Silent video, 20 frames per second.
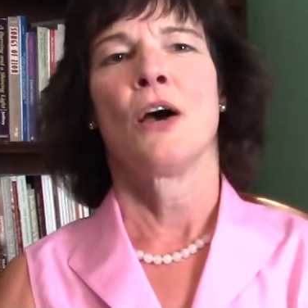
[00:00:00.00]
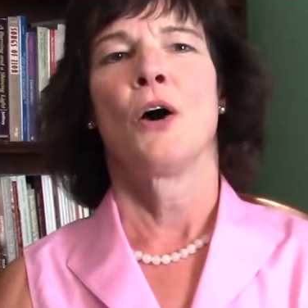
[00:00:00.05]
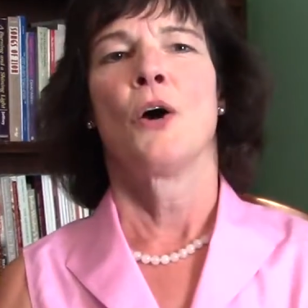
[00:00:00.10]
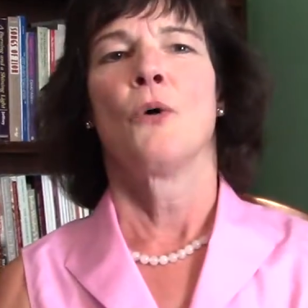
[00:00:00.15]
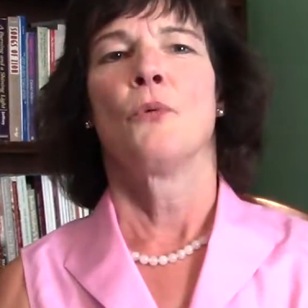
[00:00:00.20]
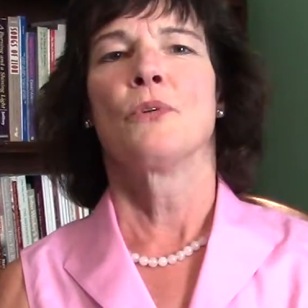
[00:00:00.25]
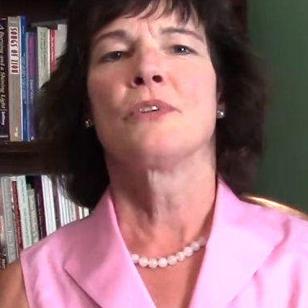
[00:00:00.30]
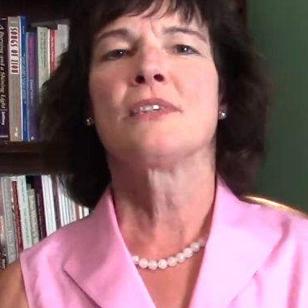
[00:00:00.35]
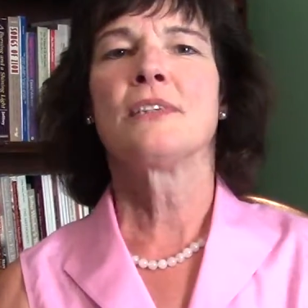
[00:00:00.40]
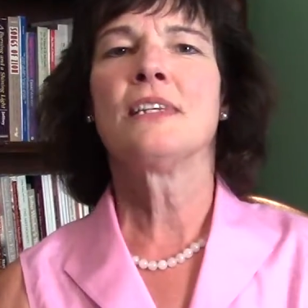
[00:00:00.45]

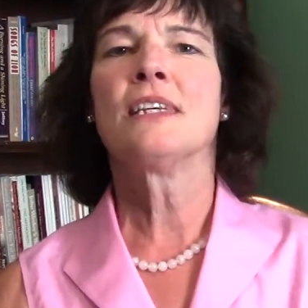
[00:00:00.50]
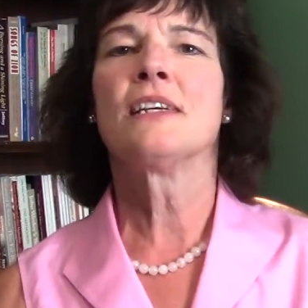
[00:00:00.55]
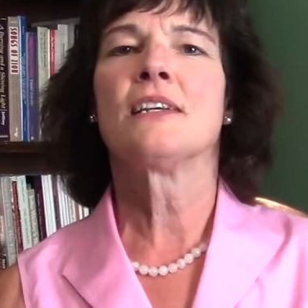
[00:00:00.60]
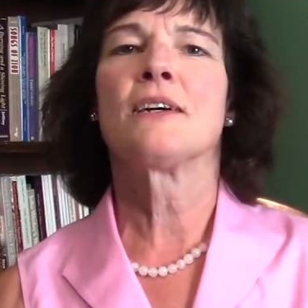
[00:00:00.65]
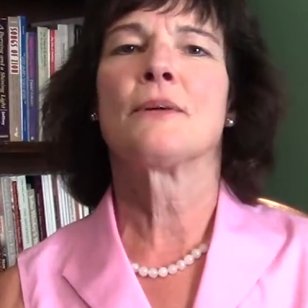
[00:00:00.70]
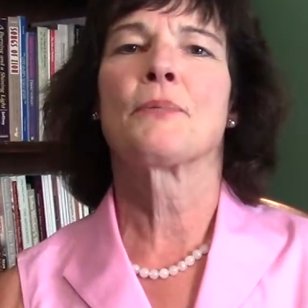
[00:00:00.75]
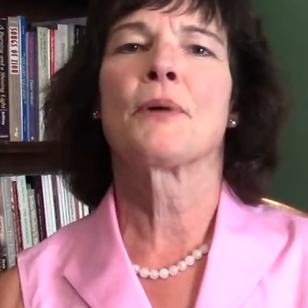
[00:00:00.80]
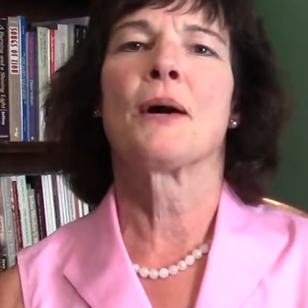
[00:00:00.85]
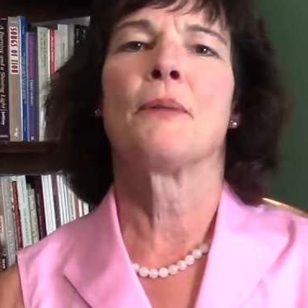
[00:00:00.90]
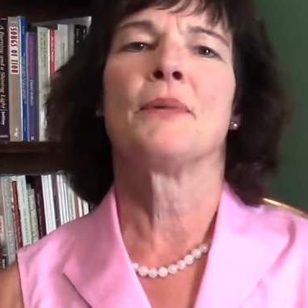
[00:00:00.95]
We'll see in
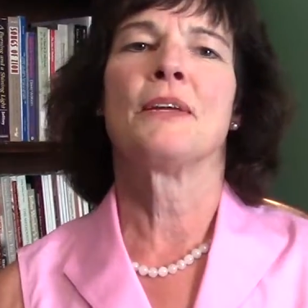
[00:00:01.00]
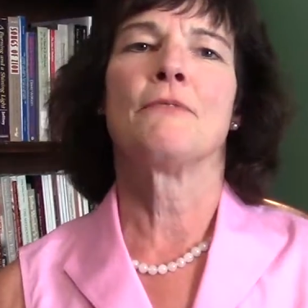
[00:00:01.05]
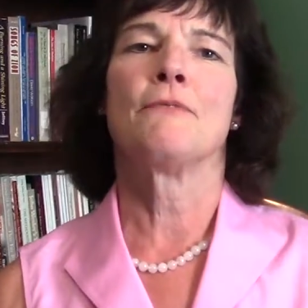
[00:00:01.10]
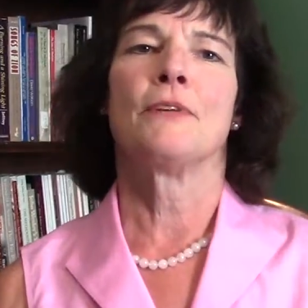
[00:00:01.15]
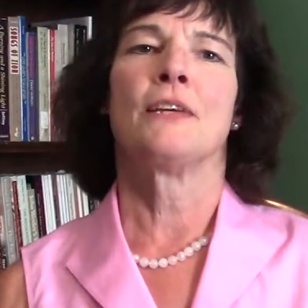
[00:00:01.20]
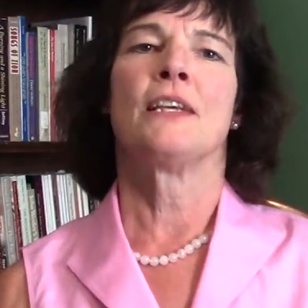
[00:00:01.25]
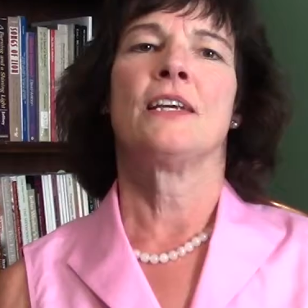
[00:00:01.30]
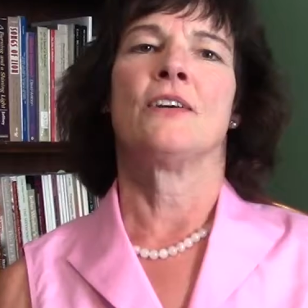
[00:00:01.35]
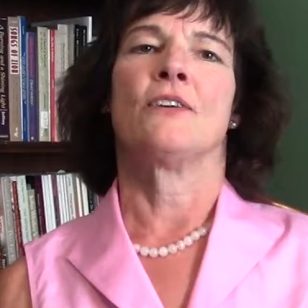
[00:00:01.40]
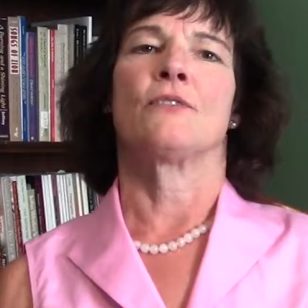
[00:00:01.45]
upcoming
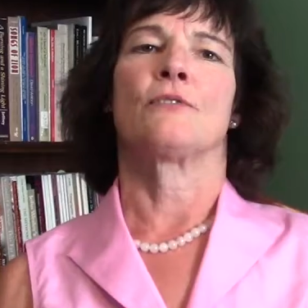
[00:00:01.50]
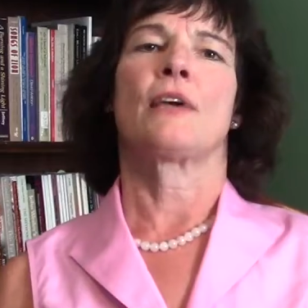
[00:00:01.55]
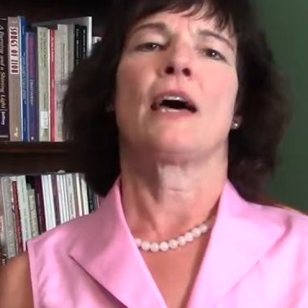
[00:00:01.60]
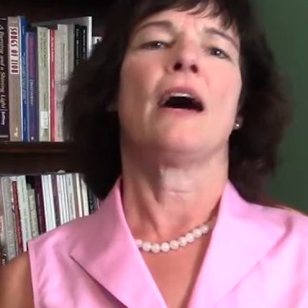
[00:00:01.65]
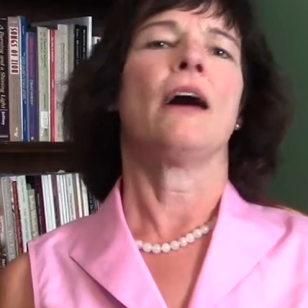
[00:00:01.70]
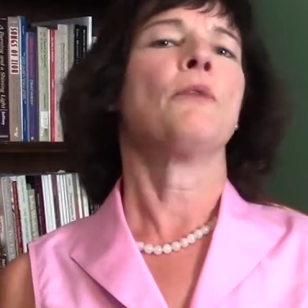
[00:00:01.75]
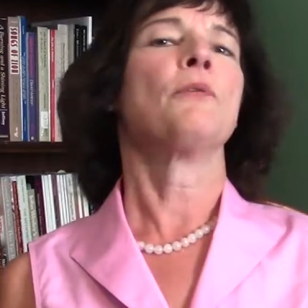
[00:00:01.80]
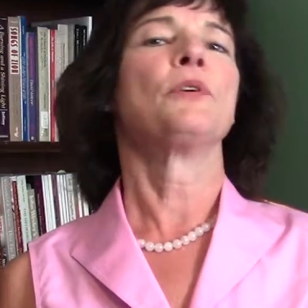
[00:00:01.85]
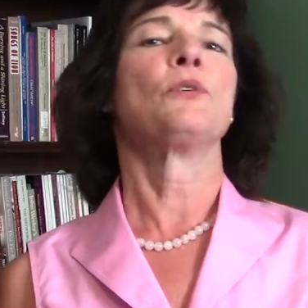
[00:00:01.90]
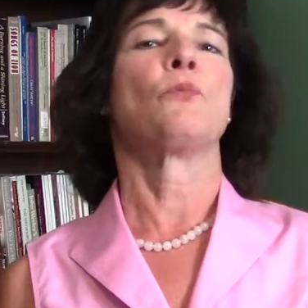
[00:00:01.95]
videos
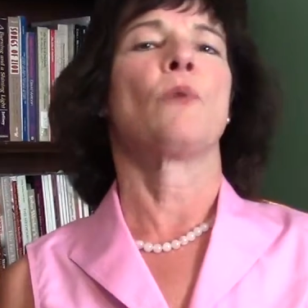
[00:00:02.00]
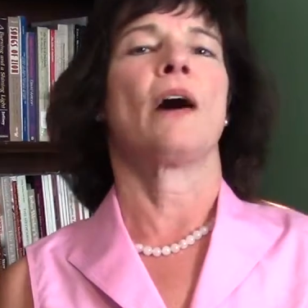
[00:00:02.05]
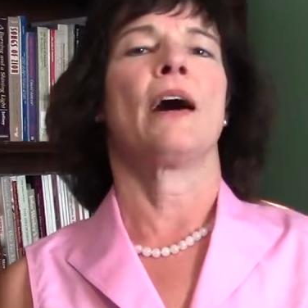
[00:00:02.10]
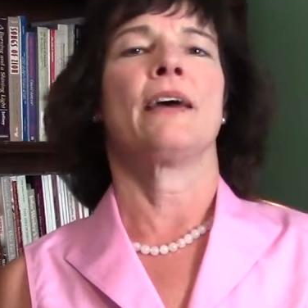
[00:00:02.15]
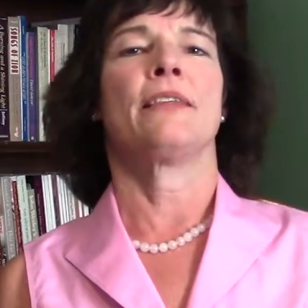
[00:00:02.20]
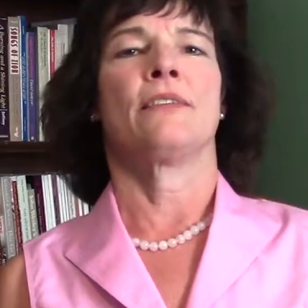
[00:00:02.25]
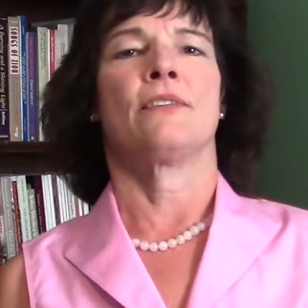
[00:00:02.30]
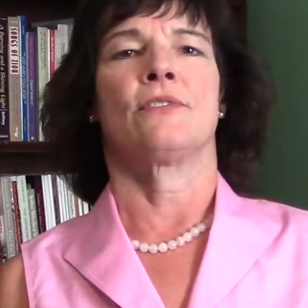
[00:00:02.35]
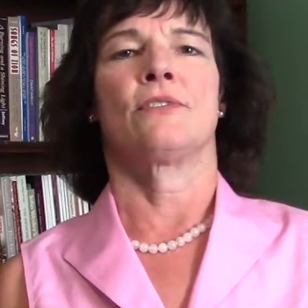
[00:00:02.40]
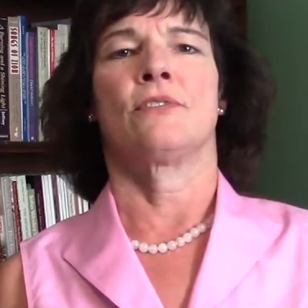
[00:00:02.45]
how and why
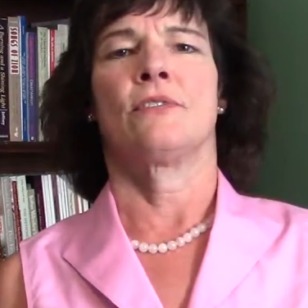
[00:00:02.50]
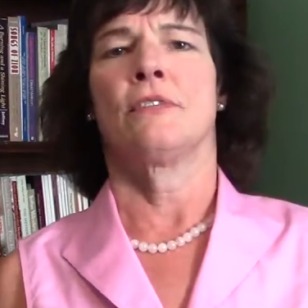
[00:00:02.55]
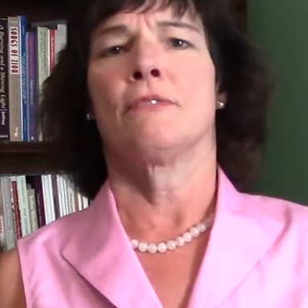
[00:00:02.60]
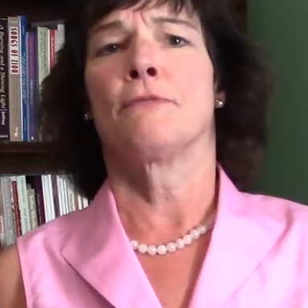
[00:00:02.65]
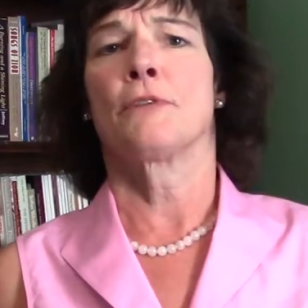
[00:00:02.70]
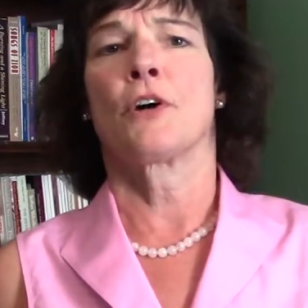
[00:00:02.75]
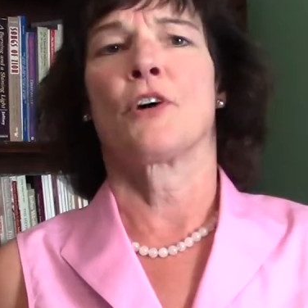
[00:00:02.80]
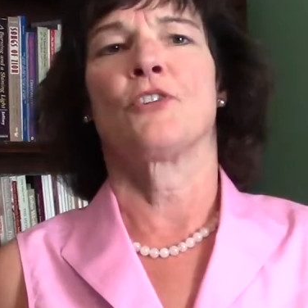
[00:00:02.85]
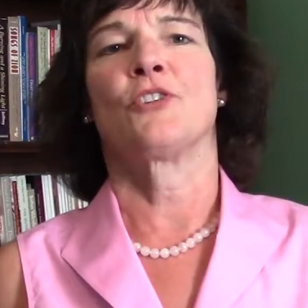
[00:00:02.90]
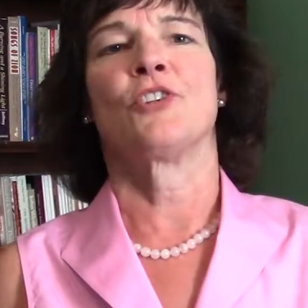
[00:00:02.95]
this
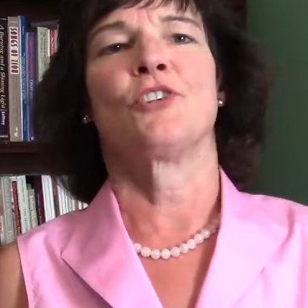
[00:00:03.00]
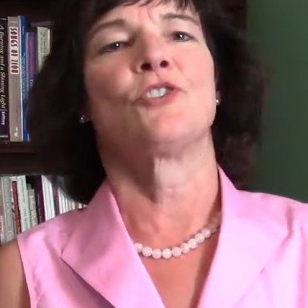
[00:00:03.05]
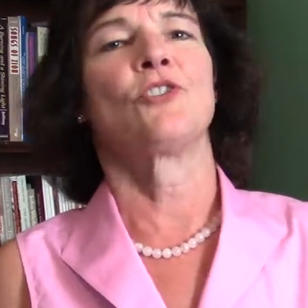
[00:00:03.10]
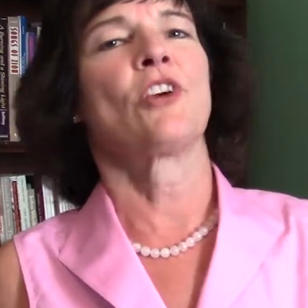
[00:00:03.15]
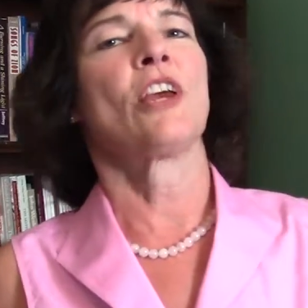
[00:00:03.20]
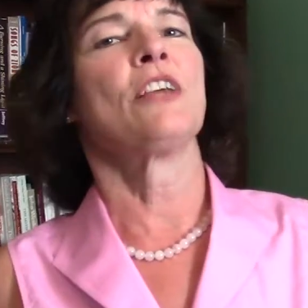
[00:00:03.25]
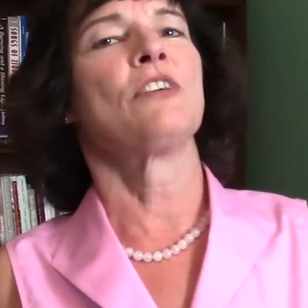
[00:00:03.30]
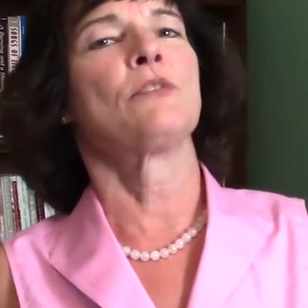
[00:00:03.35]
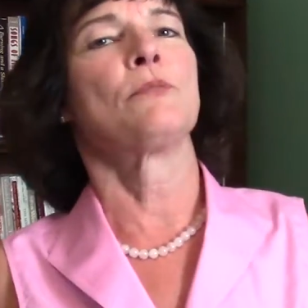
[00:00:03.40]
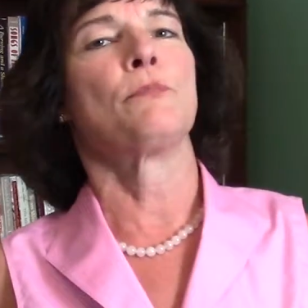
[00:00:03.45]
difficulty
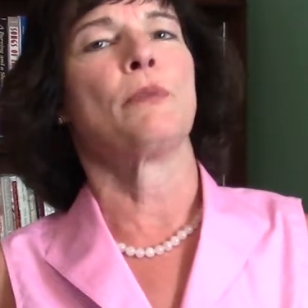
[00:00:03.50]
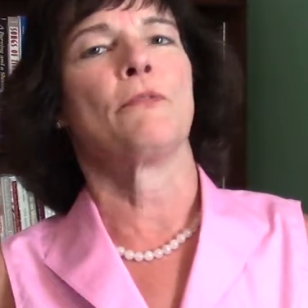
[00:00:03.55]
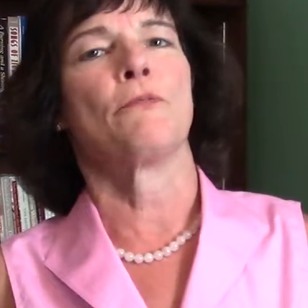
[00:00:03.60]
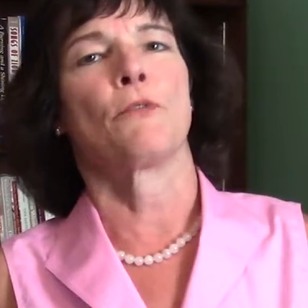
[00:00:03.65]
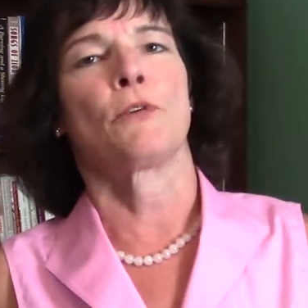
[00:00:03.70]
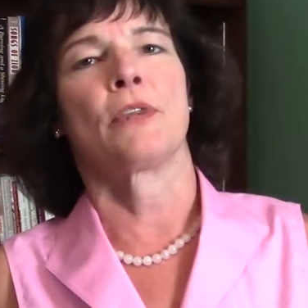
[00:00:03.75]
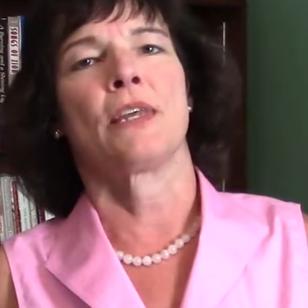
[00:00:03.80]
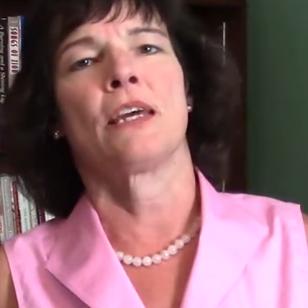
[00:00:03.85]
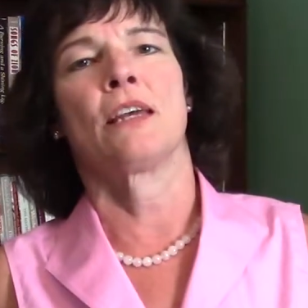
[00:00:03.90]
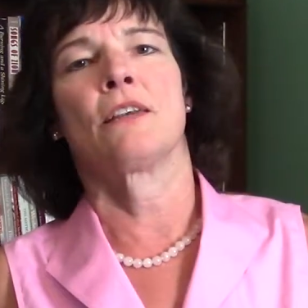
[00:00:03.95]
changed
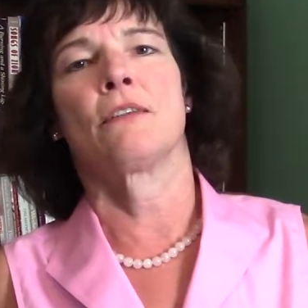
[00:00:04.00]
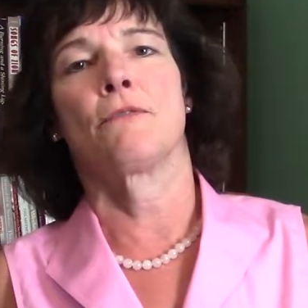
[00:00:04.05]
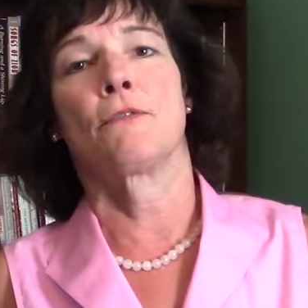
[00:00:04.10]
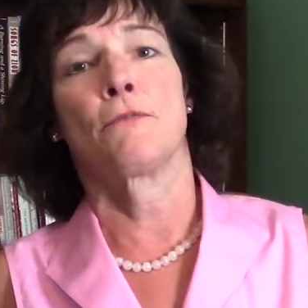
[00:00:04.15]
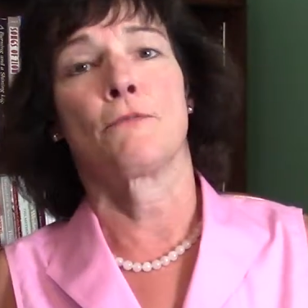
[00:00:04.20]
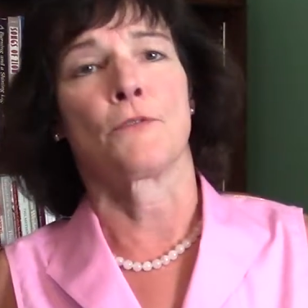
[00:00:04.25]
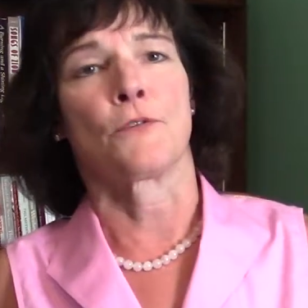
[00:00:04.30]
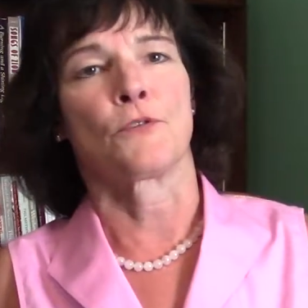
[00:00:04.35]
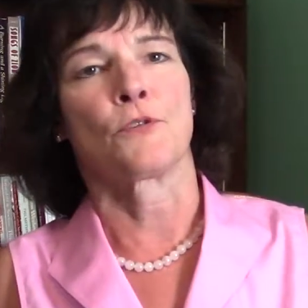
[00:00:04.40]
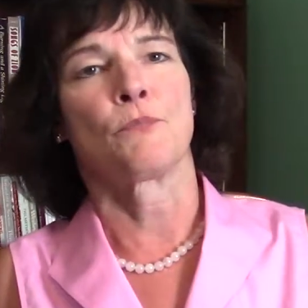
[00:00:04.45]
before the end of the
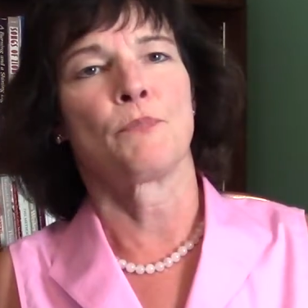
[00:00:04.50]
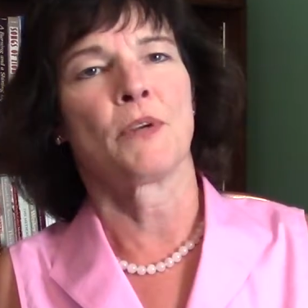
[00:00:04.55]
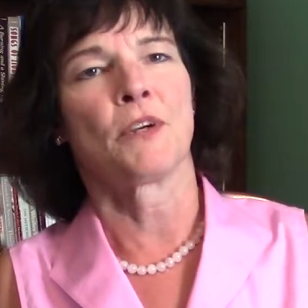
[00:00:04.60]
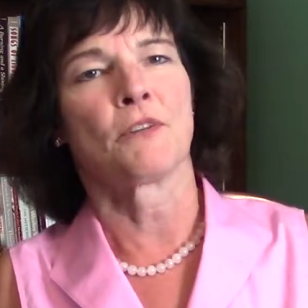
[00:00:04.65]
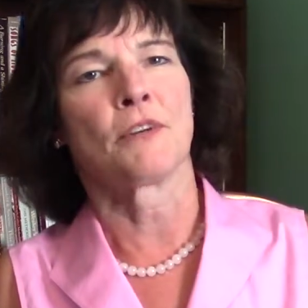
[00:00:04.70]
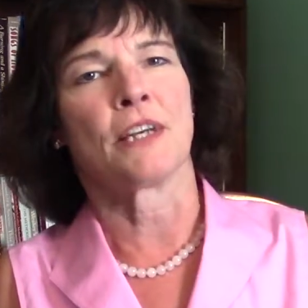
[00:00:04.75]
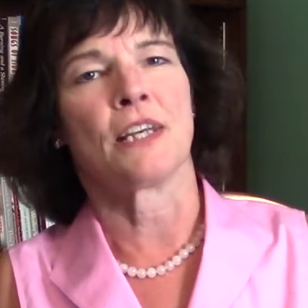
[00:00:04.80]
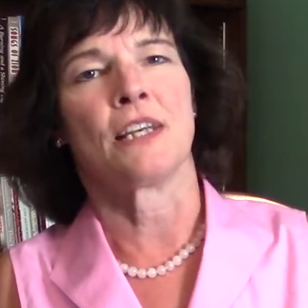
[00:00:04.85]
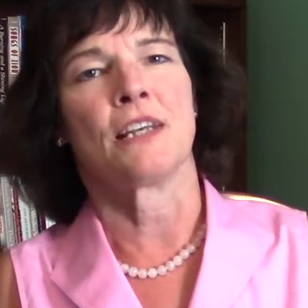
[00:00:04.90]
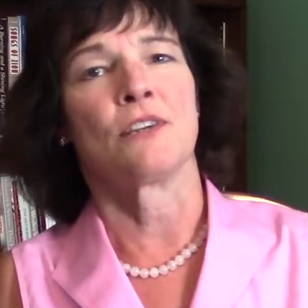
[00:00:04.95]
first period,